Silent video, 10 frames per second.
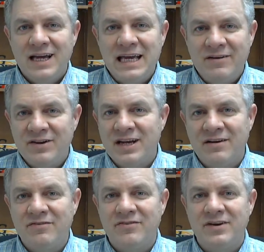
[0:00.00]
even
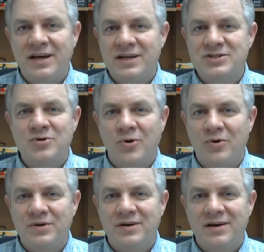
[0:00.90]
if it is
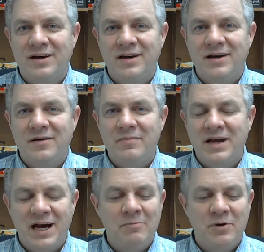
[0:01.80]
cold. May
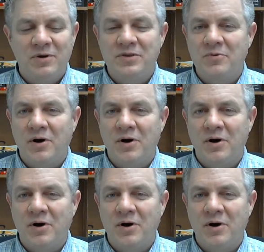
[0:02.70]
God be with you